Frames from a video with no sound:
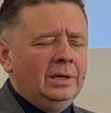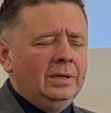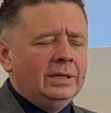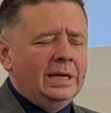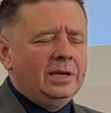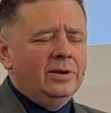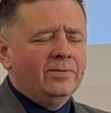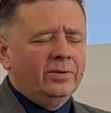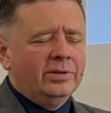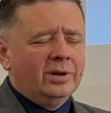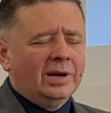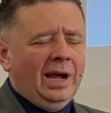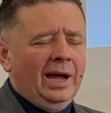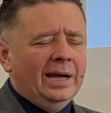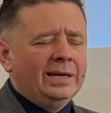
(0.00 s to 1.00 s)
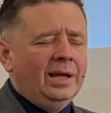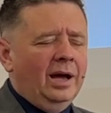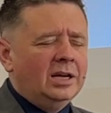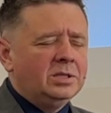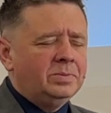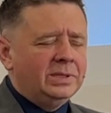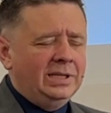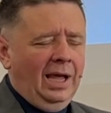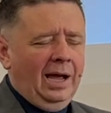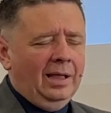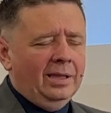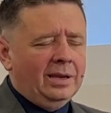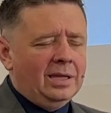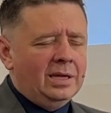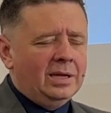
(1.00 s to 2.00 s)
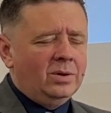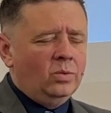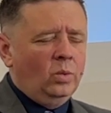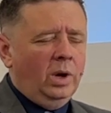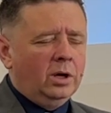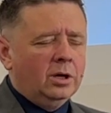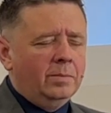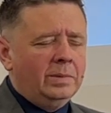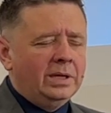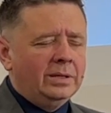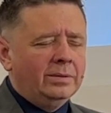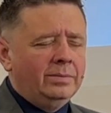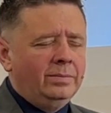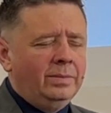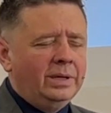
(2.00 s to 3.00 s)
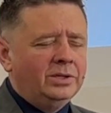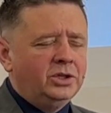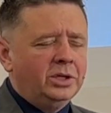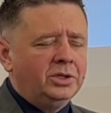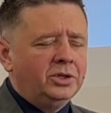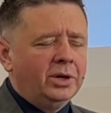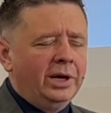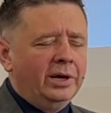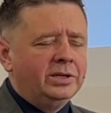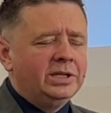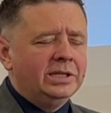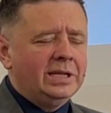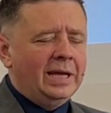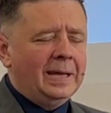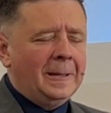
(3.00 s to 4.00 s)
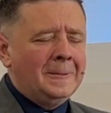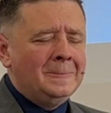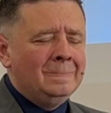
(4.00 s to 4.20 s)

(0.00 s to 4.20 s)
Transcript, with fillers: Thank you for their kind hospitality and welcoming me and Ginger here today.